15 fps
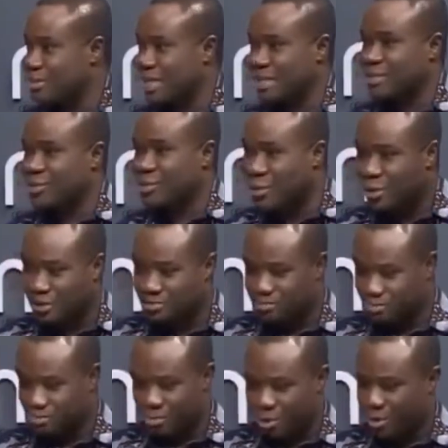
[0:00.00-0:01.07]
that thing got
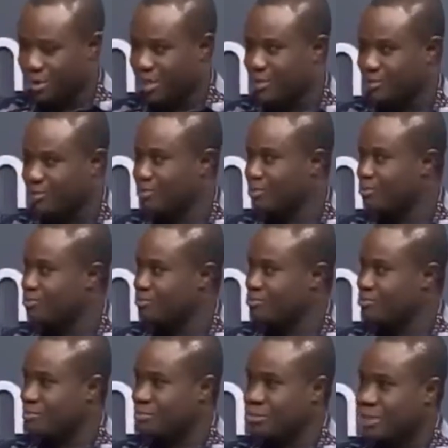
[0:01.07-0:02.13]
bogged down
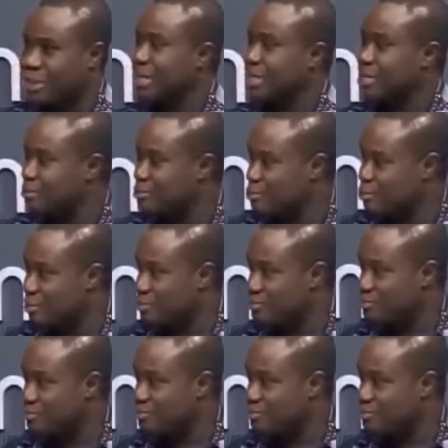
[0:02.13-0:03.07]
in a dispute.